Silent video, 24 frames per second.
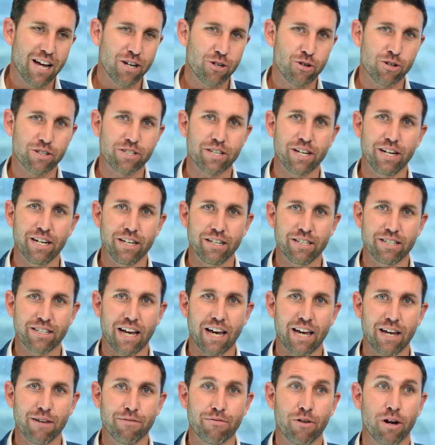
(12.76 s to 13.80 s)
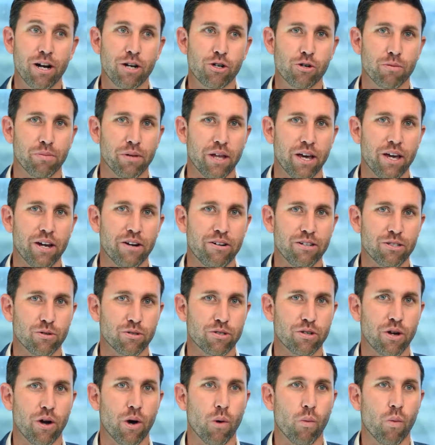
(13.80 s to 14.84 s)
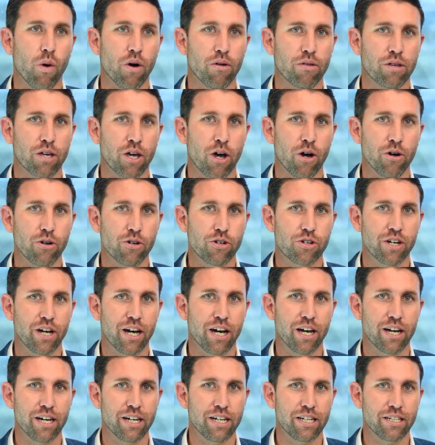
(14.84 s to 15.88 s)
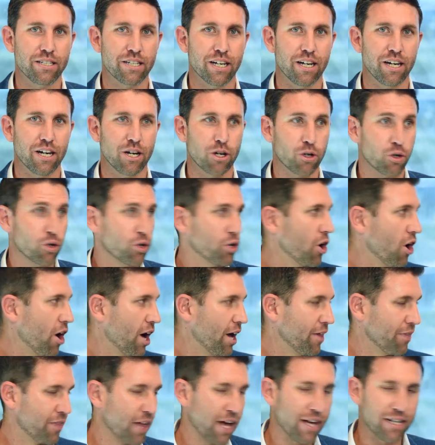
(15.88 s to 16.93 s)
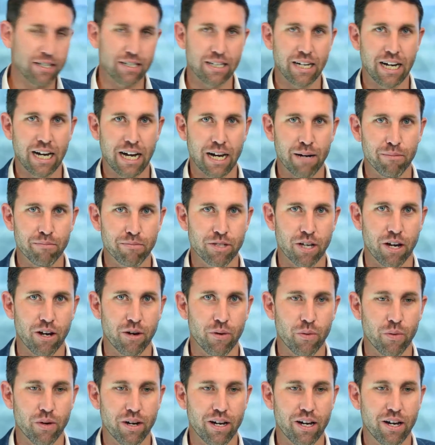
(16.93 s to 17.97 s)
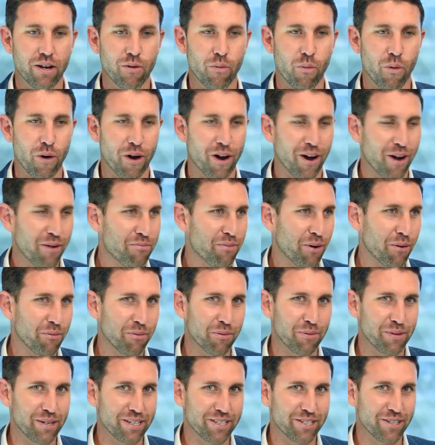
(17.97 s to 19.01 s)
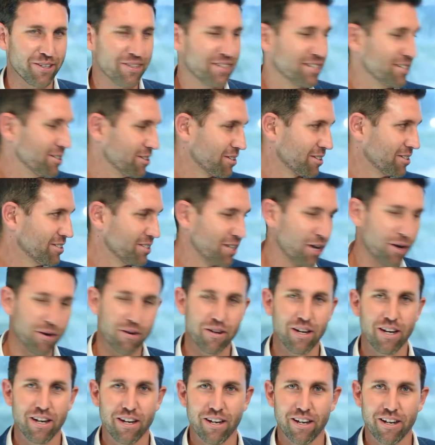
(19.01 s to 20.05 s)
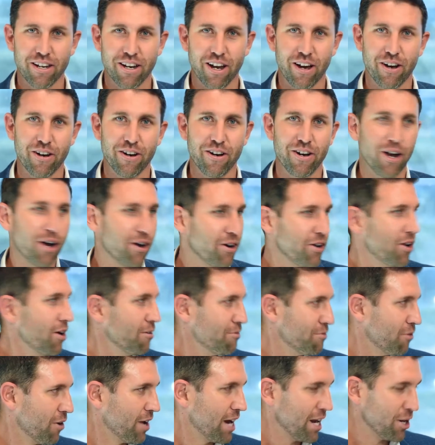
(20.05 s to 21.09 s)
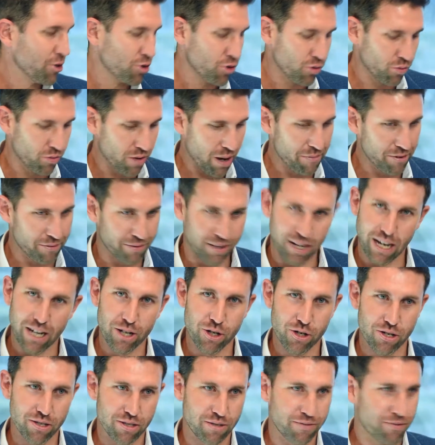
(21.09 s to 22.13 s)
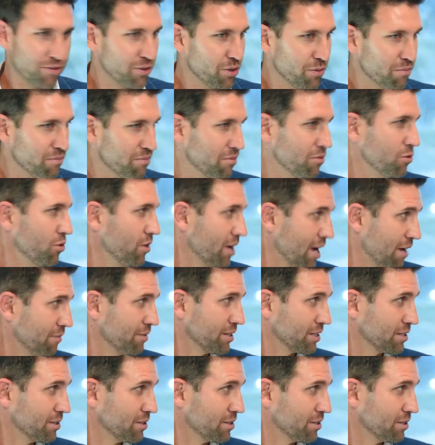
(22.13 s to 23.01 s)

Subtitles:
Tristan is a financial planner. He's also a wealth coach, and he's a good guy at that. So what I'd probably do, look, there's no financial ramifications for you or having